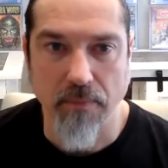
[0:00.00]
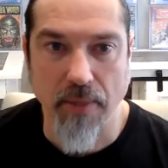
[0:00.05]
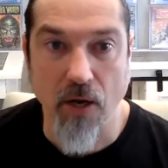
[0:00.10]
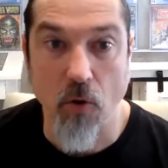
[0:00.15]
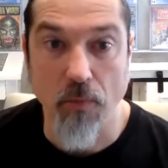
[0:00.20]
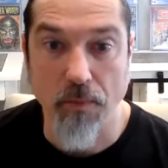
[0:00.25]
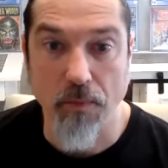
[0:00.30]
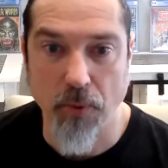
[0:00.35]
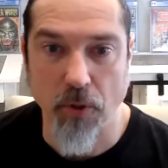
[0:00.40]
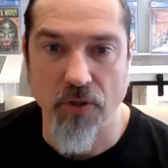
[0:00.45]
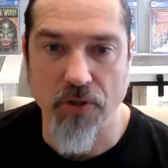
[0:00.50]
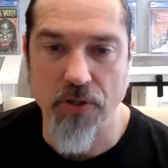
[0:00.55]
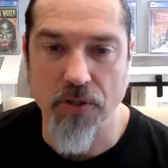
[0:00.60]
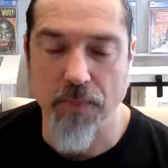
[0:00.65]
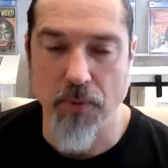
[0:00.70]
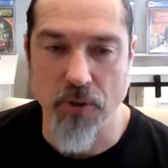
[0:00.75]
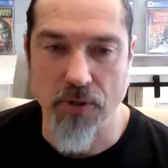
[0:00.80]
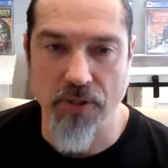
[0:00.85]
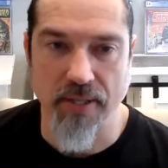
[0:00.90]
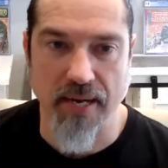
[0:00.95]
my own
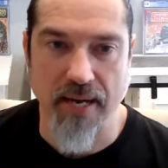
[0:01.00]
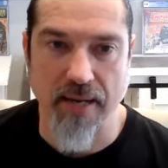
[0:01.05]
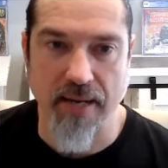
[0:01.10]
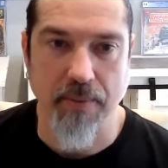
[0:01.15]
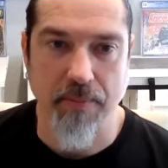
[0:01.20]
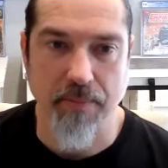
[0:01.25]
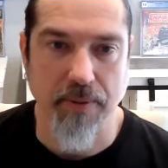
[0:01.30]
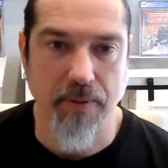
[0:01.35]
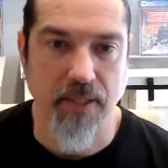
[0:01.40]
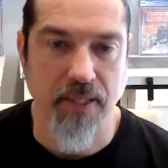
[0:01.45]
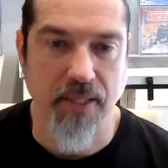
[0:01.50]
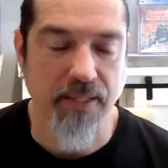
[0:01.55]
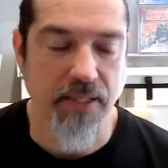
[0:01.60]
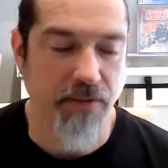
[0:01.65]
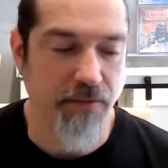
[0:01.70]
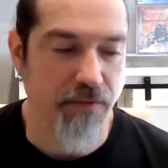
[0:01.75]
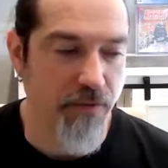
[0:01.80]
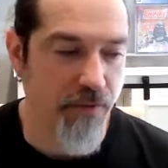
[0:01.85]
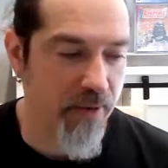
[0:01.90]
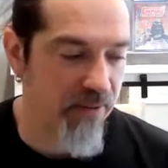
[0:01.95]
books that I've been
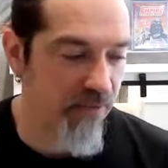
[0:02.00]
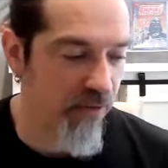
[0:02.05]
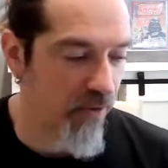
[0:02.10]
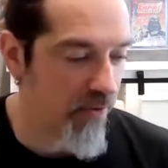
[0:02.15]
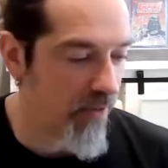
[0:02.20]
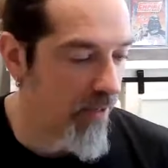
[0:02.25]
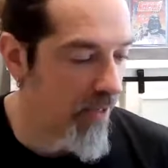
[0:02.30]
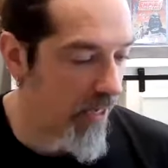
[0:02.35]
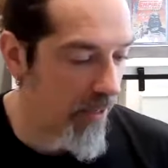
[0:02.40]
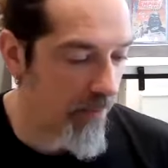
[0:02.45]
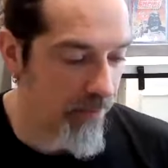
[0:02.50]
collecting forever.